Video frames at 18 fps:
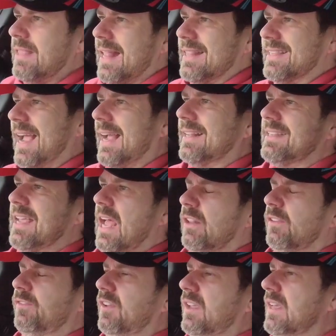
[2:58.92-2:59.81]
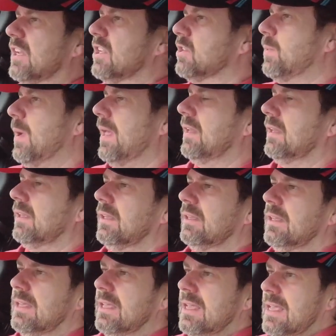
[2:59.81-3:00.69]
that tactile feel as well,
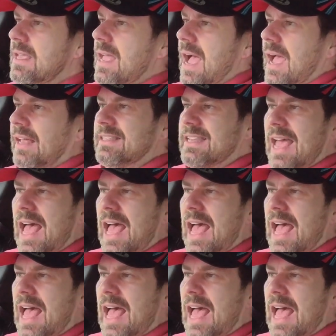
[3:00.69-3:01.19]
and to